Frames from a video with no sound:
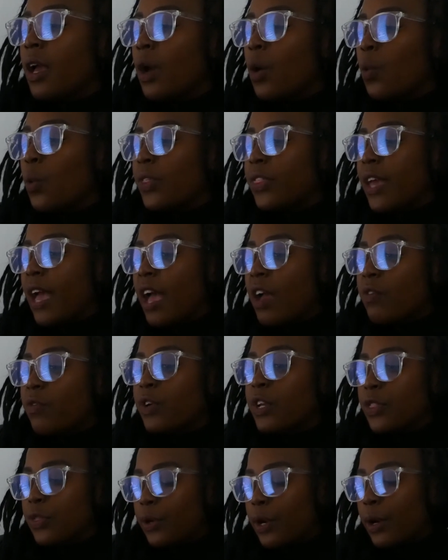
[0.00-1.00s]
With
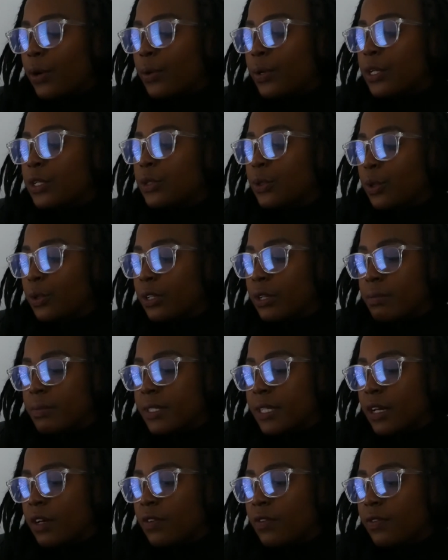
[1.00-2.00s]
every throw, he told
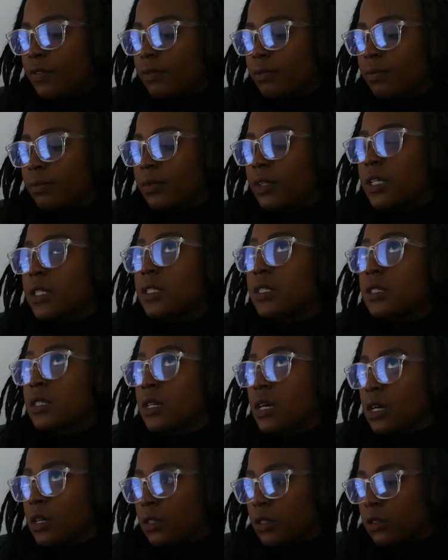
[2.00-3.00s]
himself, it's
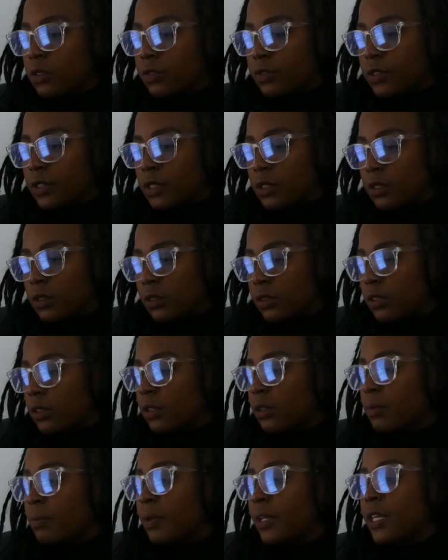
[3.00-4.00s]
not her fault,
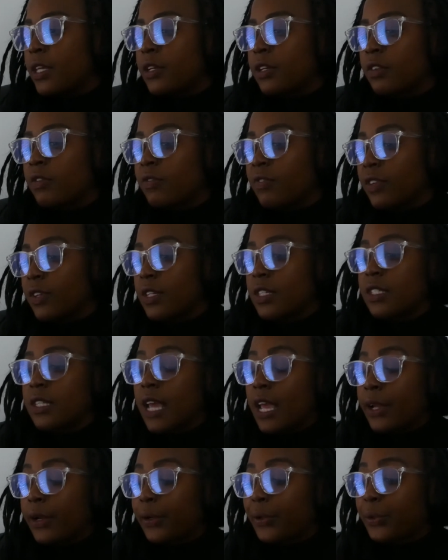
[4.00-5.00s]
but he could feel his
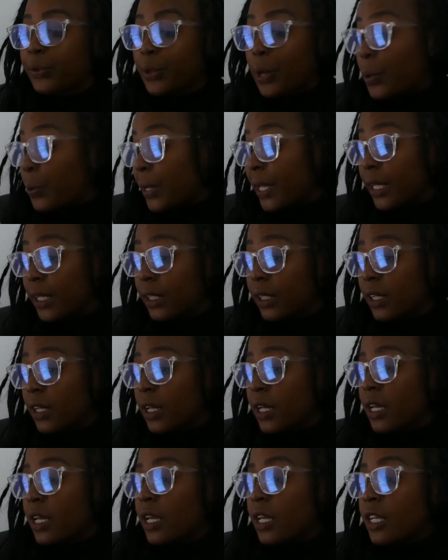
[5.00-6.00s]
anger growing.
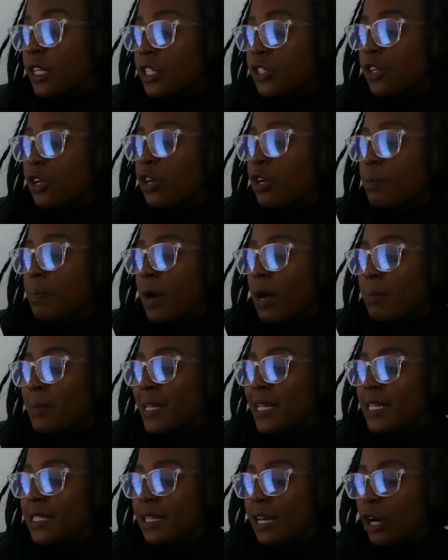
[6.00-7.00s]
He started
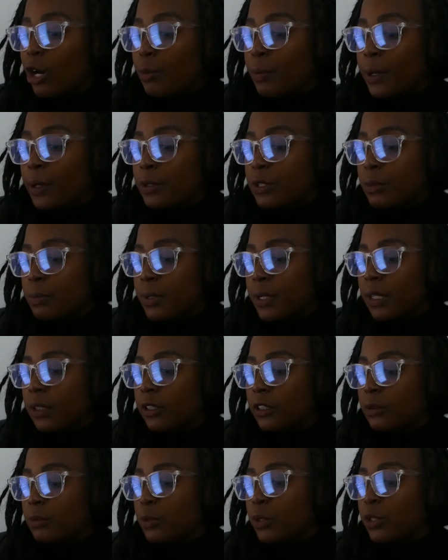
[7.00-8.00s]
popping his elbow to put a
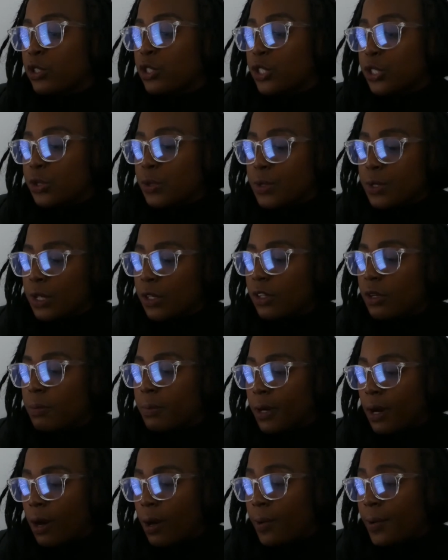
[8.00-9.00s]
little more juice on the
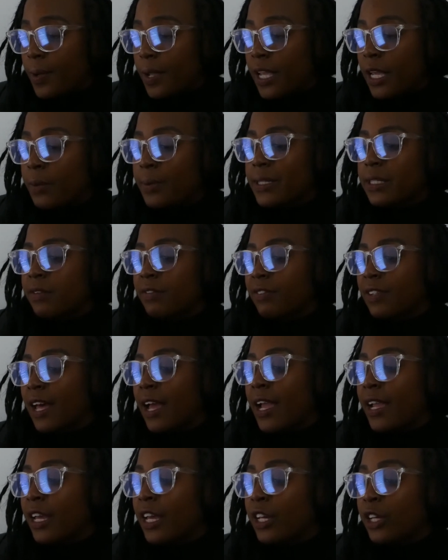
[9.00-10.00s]
ball. It was
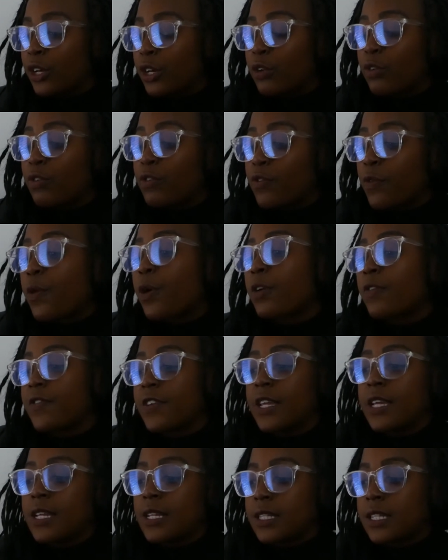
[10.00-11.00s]
flying a good 4
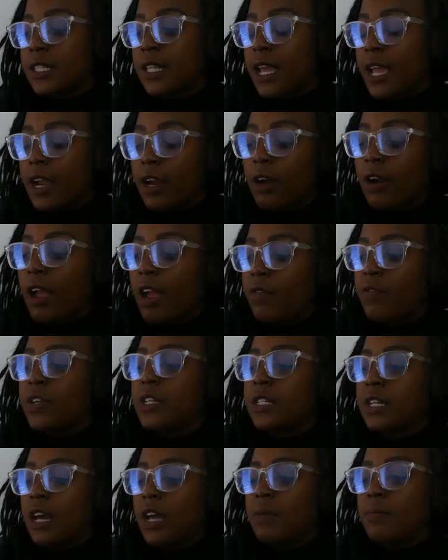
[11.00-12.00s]
feet into the air every
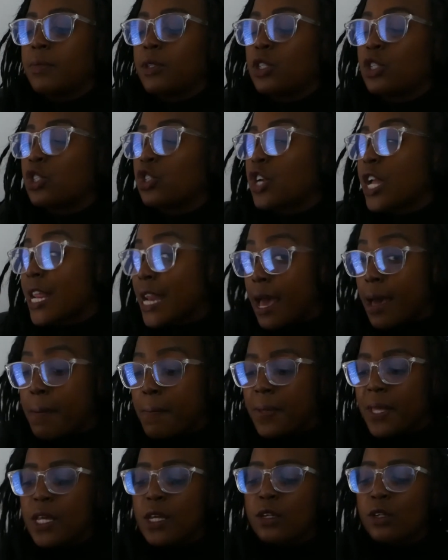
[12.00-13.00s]
time, straight up,
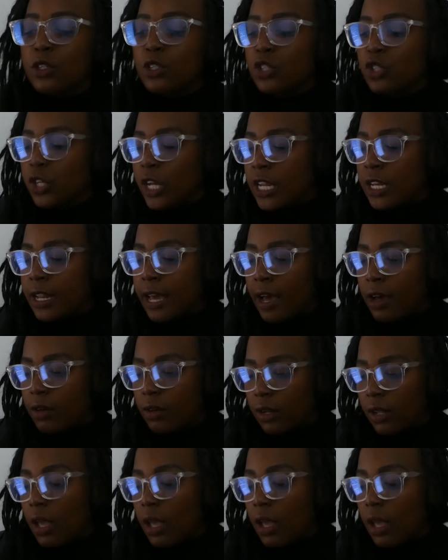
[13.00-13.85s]
straight down.